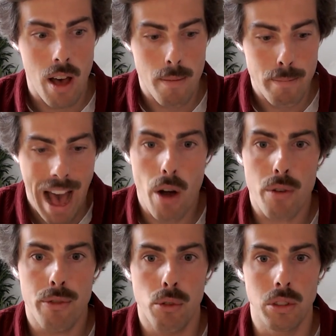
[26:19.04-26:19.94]

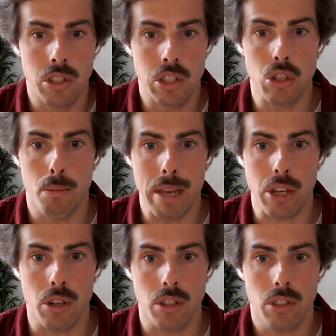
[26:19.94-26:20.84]
powerful decision
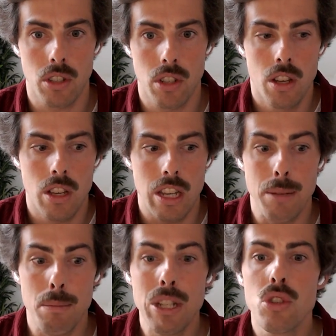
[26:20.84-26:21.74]
makers, it
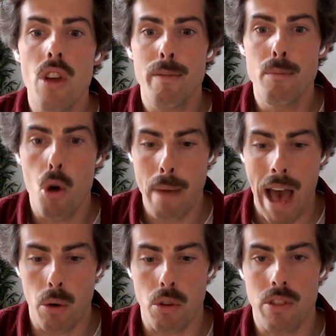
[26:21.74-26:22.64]
means you have more
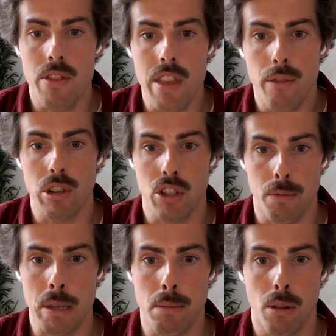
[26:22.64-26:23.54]
power than the average of
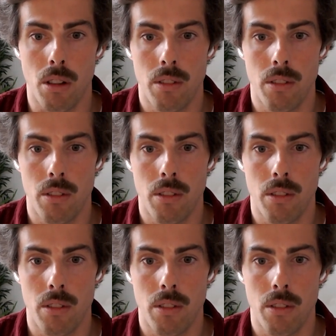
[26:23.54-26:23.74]
people.